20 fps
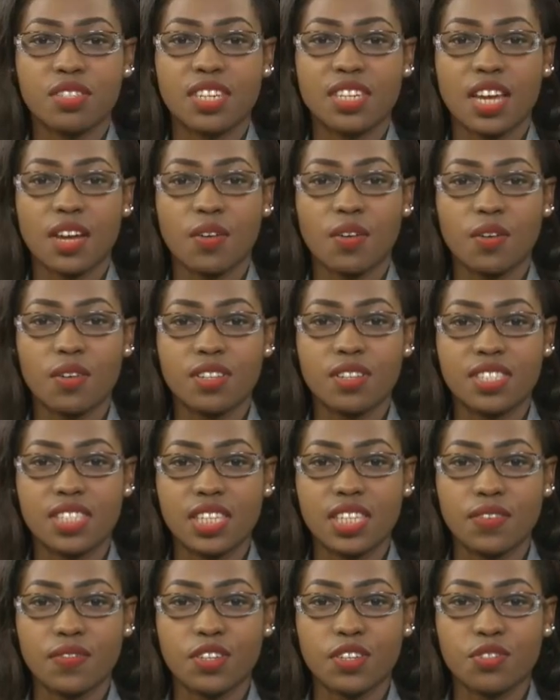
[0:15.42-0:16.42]
Now on
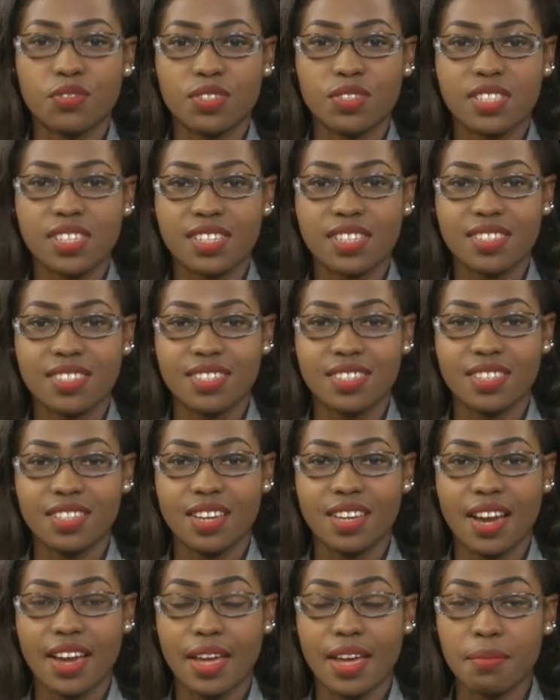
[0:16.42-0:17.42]
TV360.
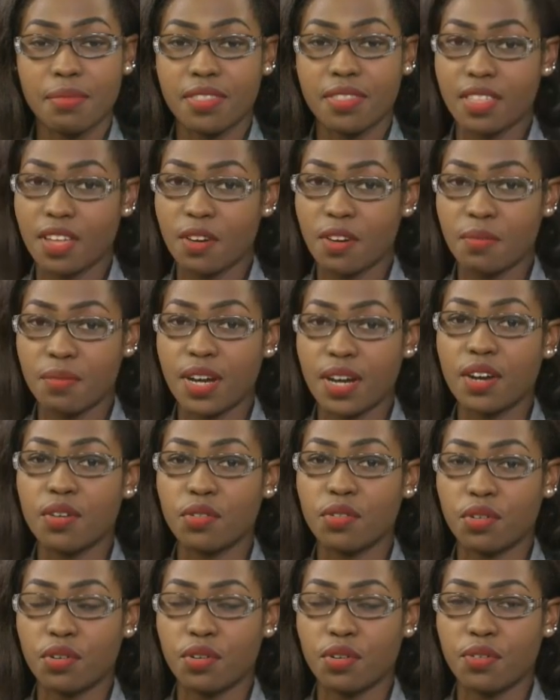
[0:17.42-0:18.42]
I am Thelma
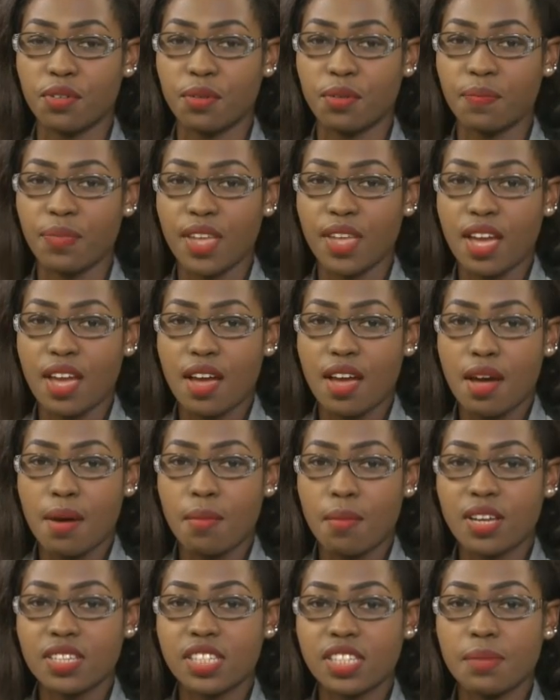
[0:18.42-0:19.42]
Okoro.
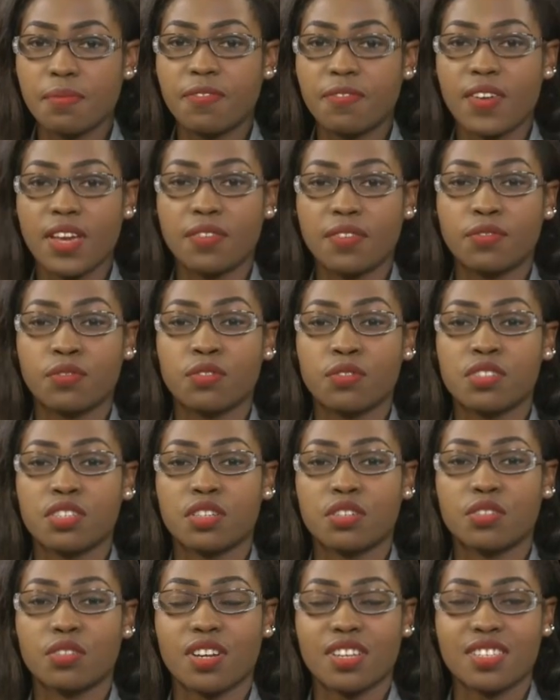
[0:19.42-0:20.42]
Muslim faithfuls
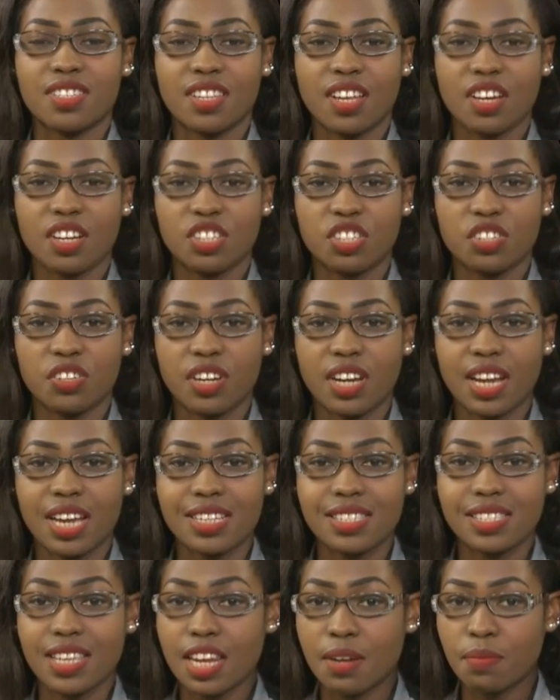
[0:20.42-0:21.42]
across Nigeria are
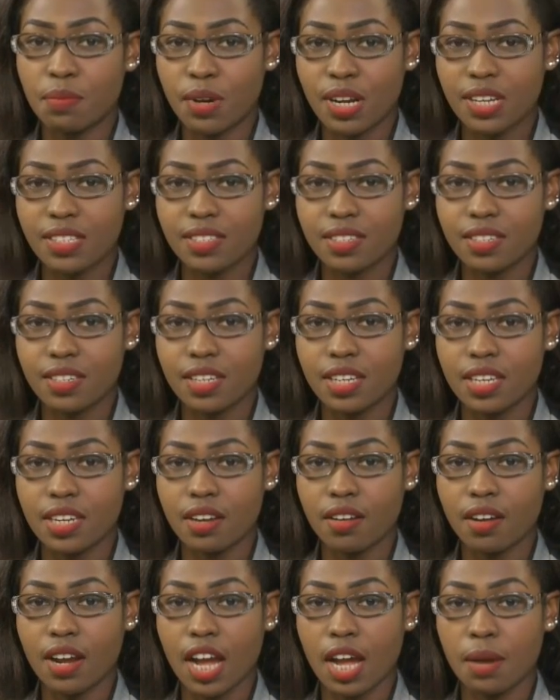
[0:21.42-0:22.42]
celebrating the Eid
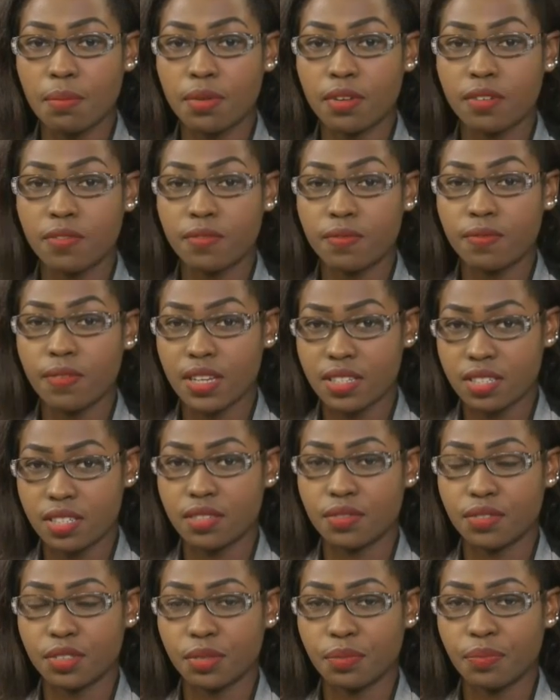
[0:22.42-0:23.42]
al-Kabir
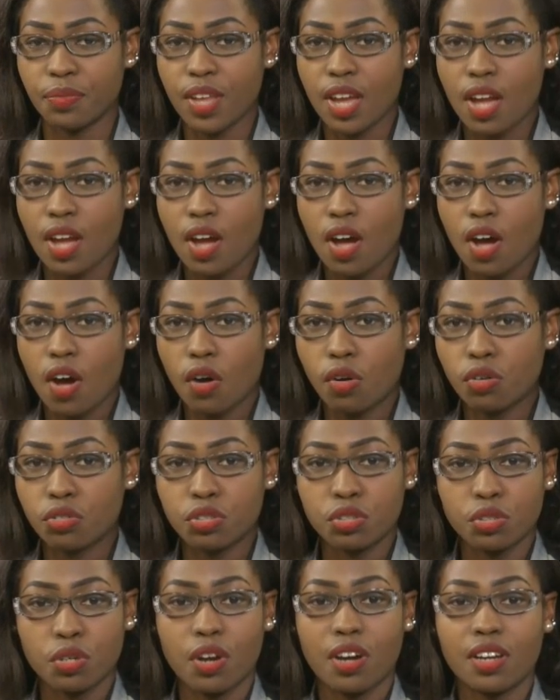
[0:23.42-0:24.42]
festival,
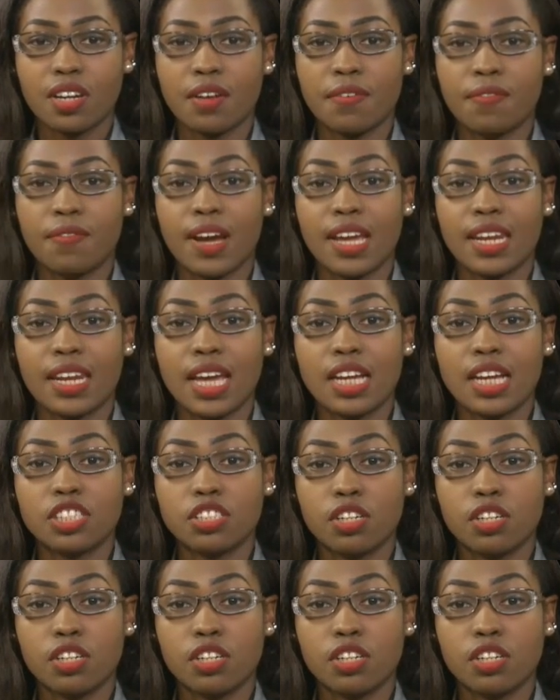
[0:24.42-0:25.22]
although under financial